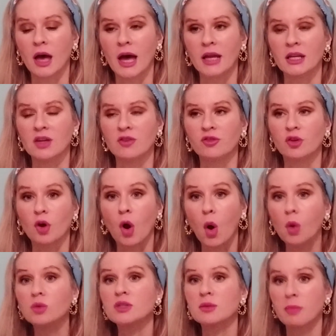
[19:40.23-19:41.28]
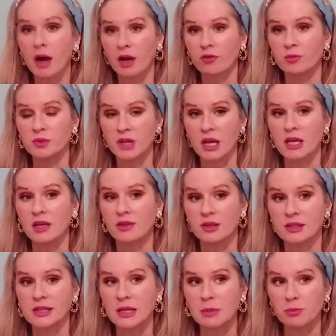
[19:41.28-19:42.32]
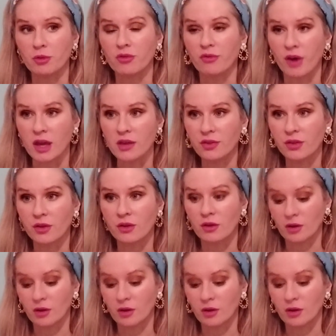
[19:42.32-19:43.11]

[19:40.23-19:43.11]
and if you're holding back from taking this leap of faith